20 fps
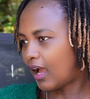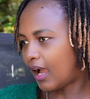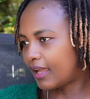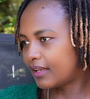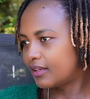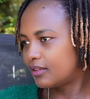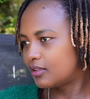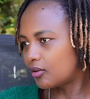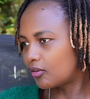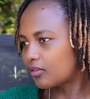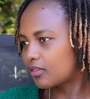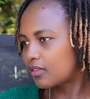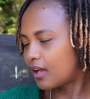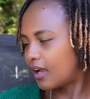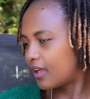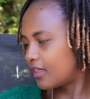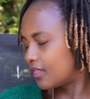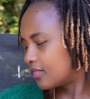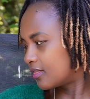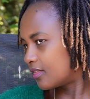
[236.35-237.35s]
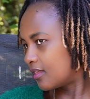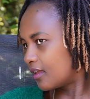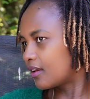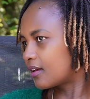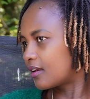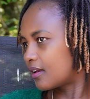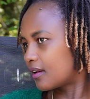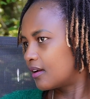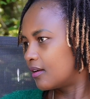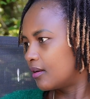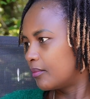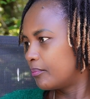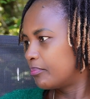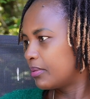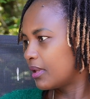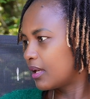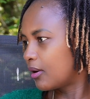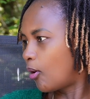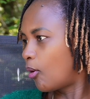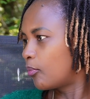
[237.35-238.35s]
I don't, I think
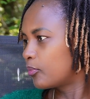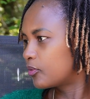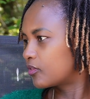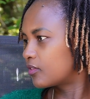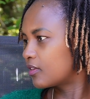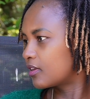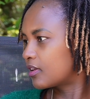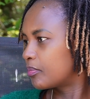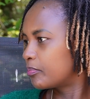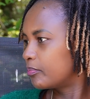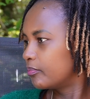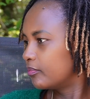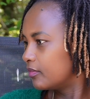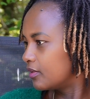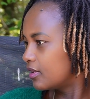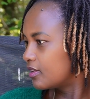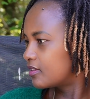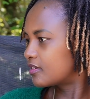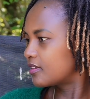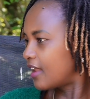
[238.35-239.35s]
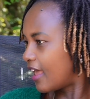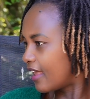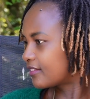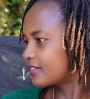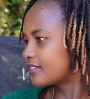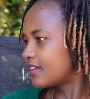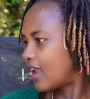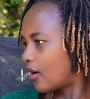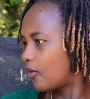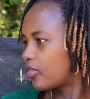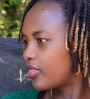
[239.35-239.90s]
being homesick, it's less now